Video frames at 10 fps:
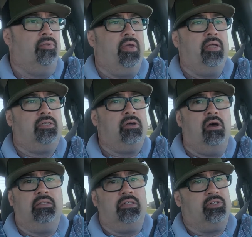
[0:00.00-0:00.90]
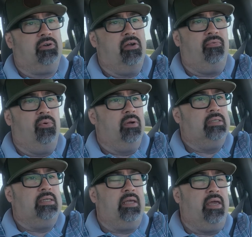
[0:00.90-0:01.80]
So the install is as
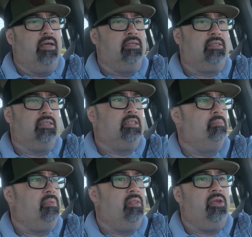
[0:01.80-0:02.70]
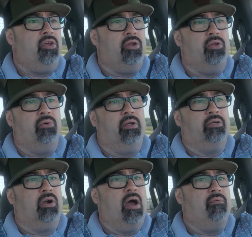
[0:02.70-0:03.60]
straightforward as it gets. It's something that you can do in
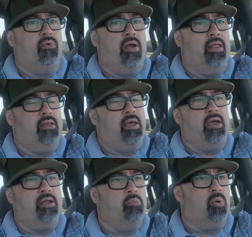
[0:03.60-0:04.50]
a driveway in a day, no